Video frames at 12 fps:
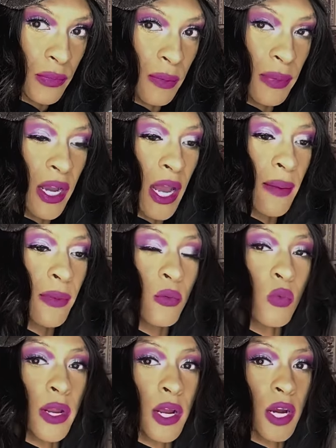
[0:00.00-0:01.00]
But comment
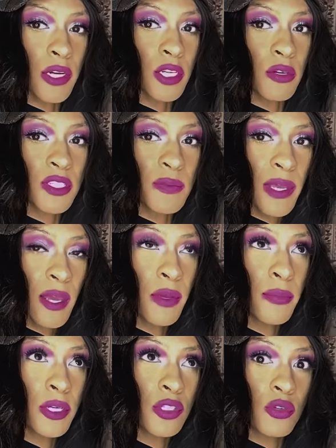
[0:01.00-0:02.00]
one heart. Don't spam
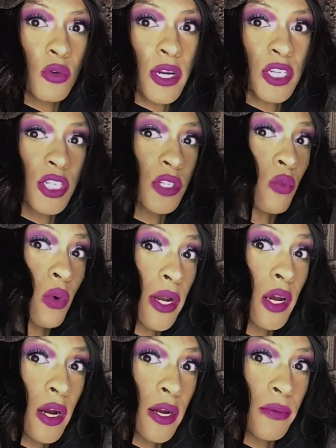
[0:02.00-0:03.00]
it, but two hearts, just one
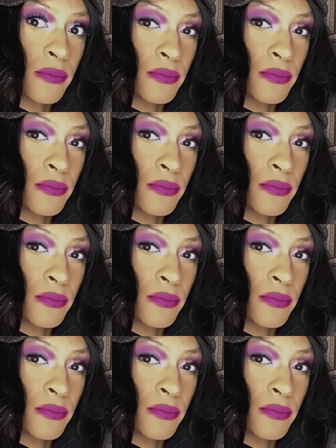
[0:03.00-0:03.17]
heart.